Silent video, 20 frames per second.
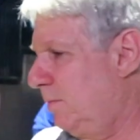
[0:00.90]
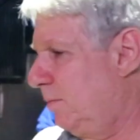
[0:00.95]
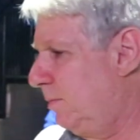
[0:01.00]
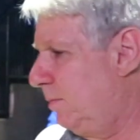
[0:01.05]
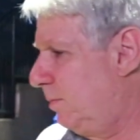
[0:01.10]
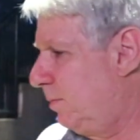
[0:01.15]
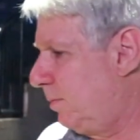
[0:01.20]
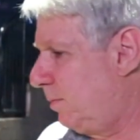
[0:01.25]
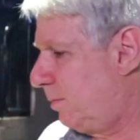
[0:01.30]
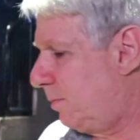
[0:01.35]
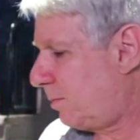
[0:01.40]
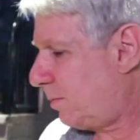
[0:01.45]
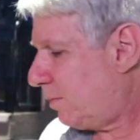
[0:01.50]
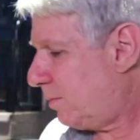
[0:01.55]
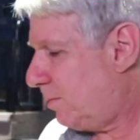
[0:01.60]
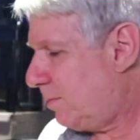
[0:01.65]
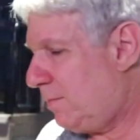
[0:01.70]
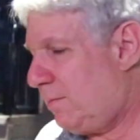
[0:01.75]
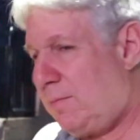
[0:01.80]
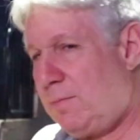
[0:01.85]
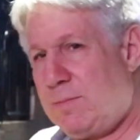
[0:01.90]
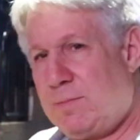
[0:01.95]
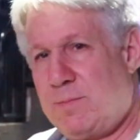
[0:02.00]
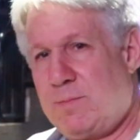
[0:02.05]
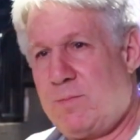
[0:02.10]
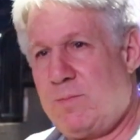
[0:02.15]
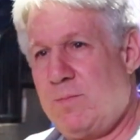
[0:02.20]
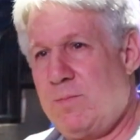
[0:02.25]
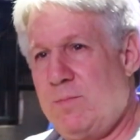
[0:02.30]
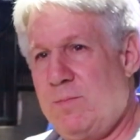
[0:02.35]

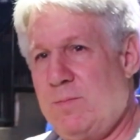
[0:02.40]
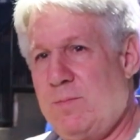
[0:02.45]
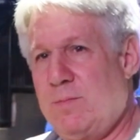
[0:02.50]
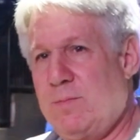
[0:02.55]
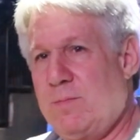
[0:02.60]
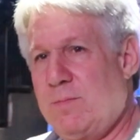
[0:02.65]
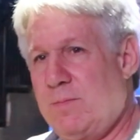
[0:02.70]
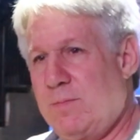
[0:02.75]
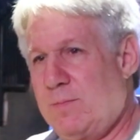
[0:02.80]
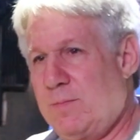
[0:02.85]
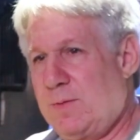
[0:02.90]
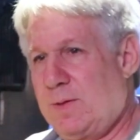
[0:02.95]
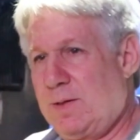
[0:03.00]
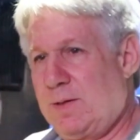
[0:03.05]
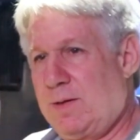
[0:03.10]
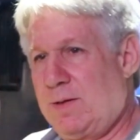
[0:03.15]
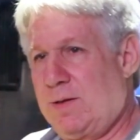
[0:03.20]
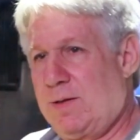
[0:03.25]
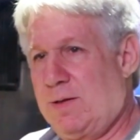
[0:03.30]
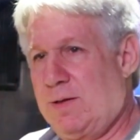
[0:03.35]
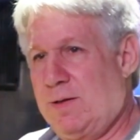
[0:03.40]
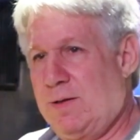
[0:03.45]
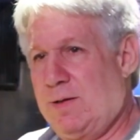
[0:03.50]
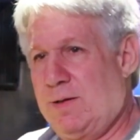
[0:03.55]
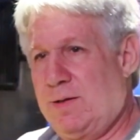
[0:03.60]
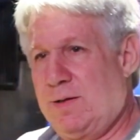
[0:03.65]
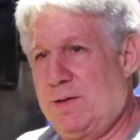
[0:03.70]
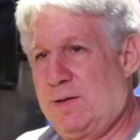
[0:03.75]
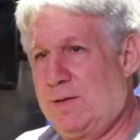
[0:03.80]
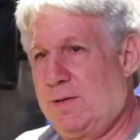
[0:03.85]

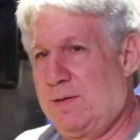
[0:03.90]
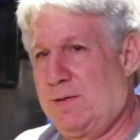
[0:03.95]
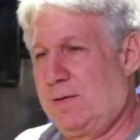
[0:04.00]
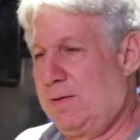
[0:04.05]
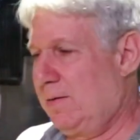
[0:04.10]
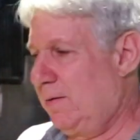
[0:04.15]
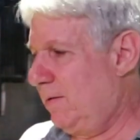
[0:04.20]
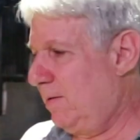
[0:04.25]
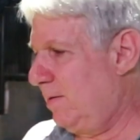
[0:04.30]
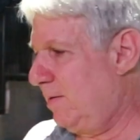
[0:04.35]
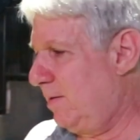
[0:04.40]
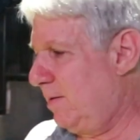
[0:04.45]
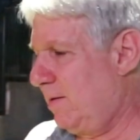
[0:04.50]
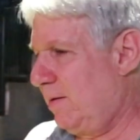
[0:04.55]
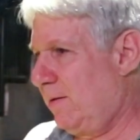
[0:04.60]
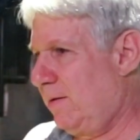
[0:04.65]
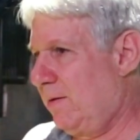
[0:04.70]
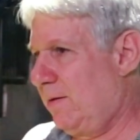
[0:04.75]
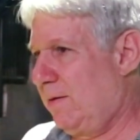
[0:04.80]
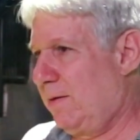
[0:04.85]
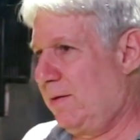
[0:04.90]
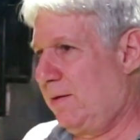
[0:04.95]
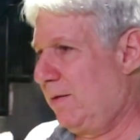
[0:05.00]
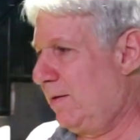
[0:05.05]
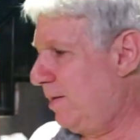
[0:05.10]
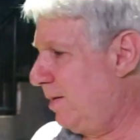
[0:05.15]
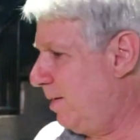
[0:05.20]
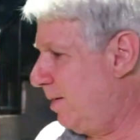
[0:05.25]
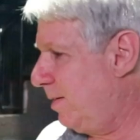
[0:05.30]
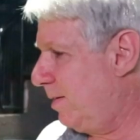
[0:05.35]

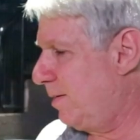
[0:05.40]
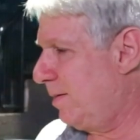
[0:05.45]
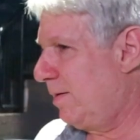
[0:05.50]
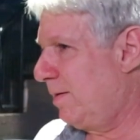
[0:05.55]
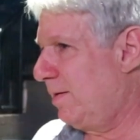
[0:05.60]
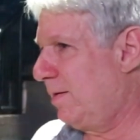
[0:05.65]
(silent)